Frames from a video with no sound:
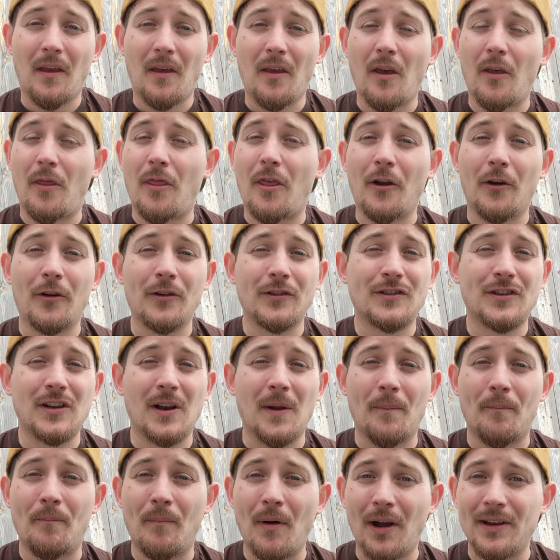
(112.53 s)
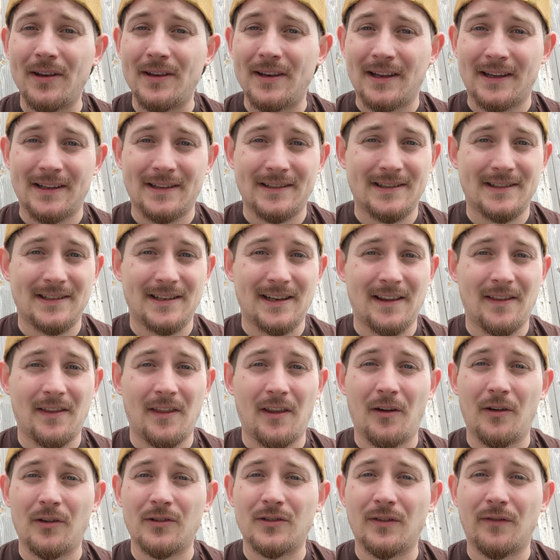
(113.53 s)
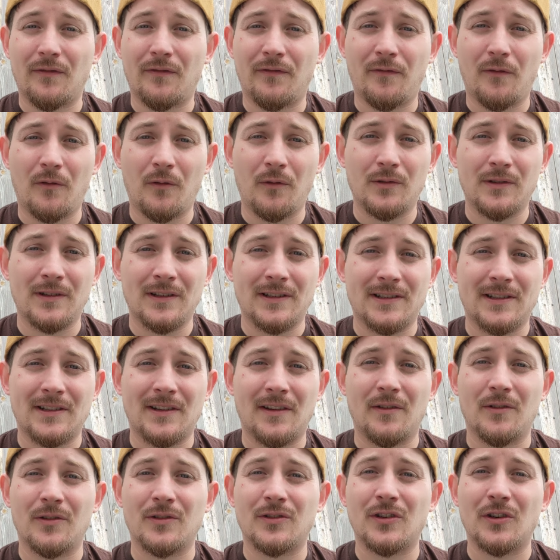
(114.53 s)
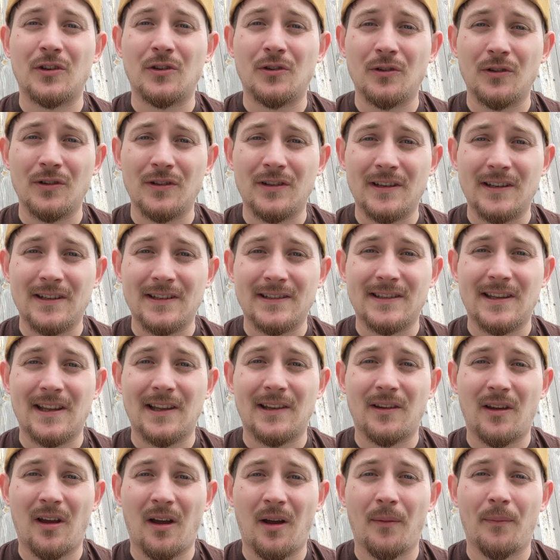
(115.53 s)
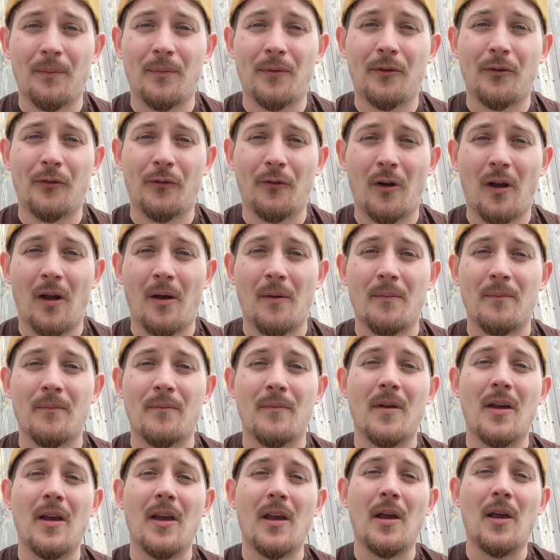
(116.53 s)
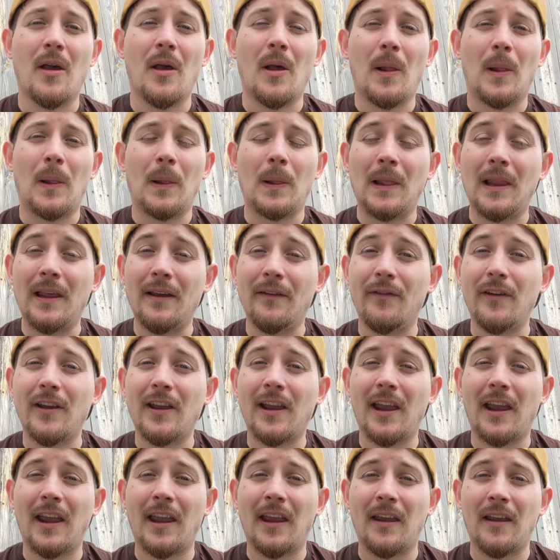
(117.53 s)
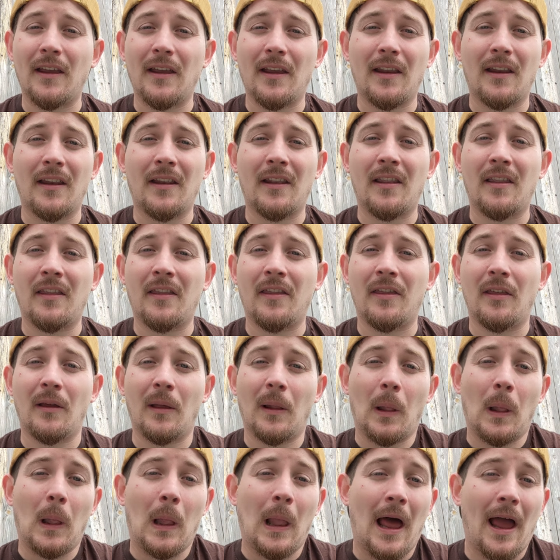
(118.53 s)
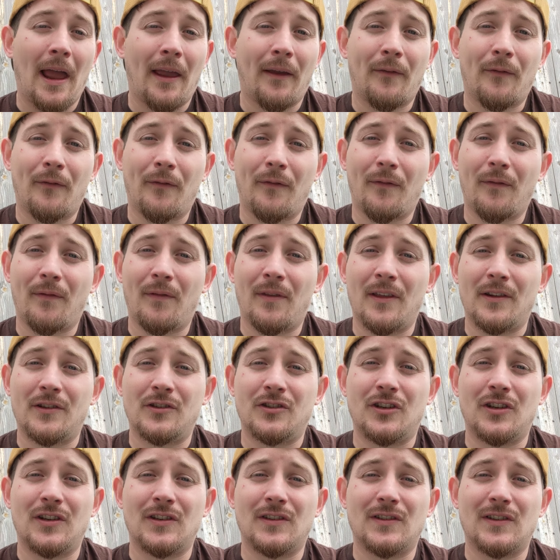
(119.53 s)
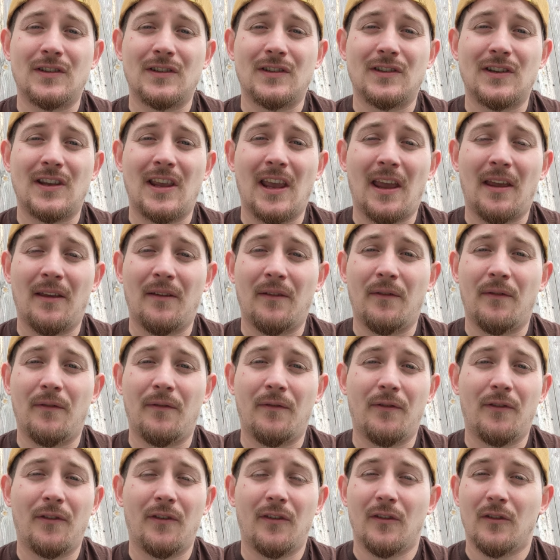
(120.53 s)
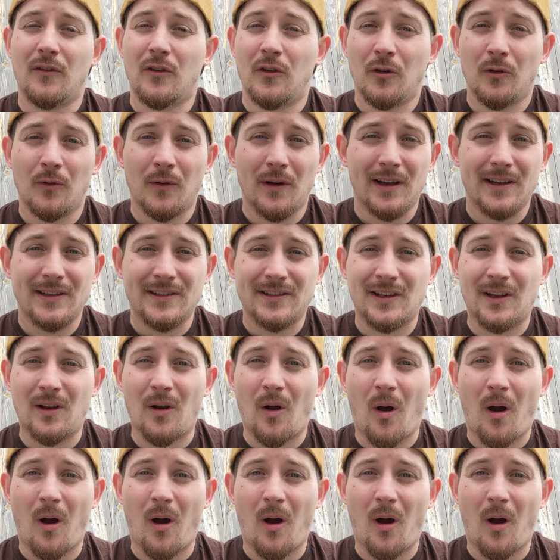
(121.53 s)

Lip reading: That there's an abundance and there is a fullness and there is a goodness that comes from living in the life that Jesus gives to us and